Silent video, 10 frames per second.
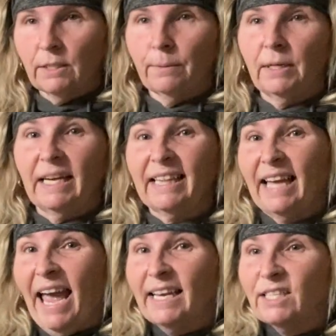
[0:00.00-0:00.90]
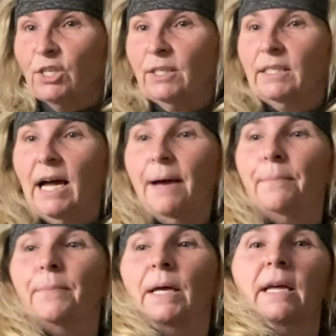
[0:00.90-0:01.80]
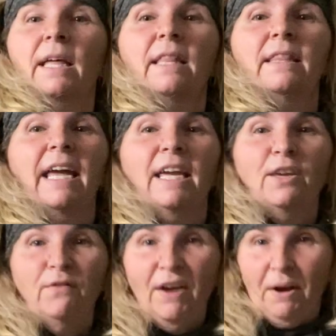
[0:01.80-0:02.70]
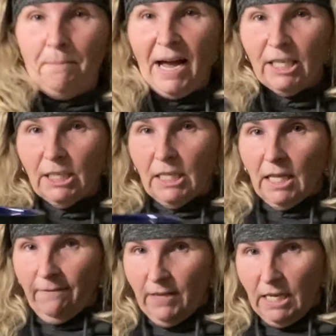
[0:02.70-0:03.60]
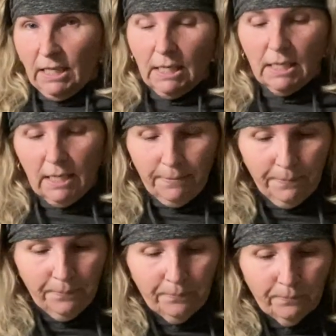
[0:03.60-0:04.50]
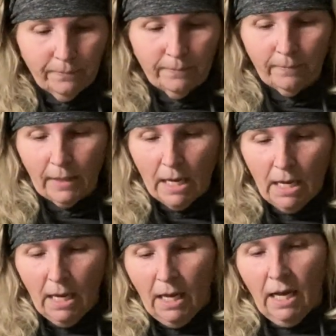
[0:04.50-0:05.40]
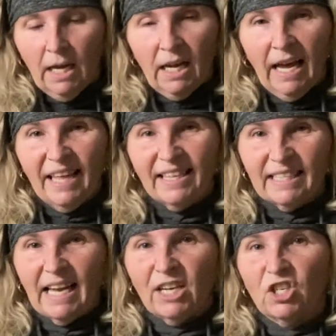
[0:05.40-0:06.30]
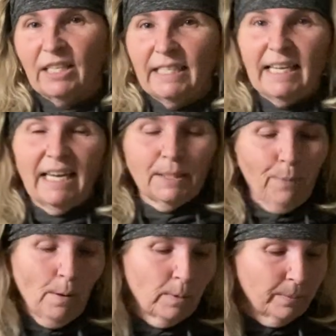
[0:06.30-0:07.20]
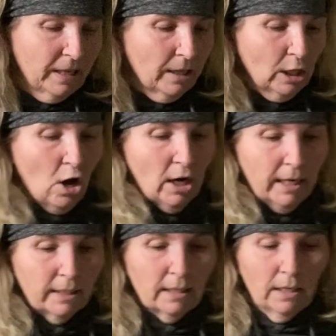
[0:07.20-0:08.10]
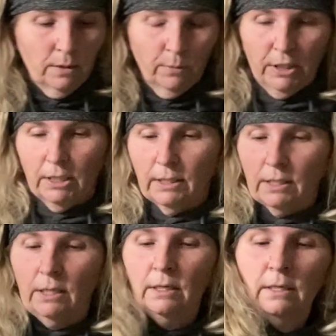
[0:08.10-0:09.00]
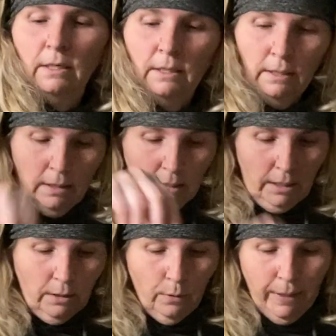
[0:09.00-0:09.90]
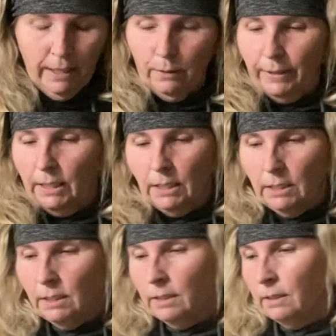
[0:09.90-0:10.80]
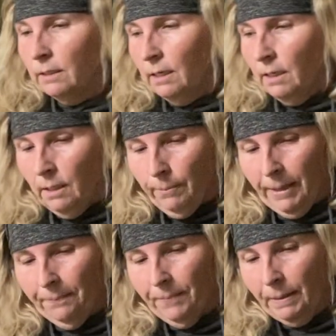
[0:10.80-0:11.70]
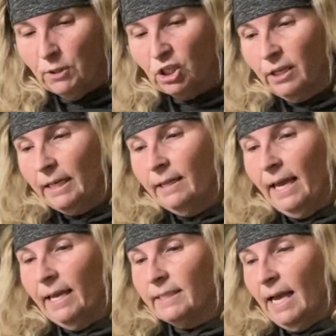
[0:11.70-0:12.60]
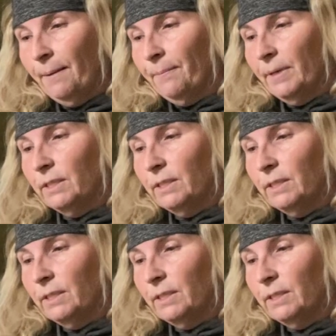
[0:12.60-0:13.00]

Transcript: So I'm gonna get the eggs cooked up. Thank you very much, lovely assistant. This actually takes probably the longest, which is quite annoying. But I'm just cooking the eggs up.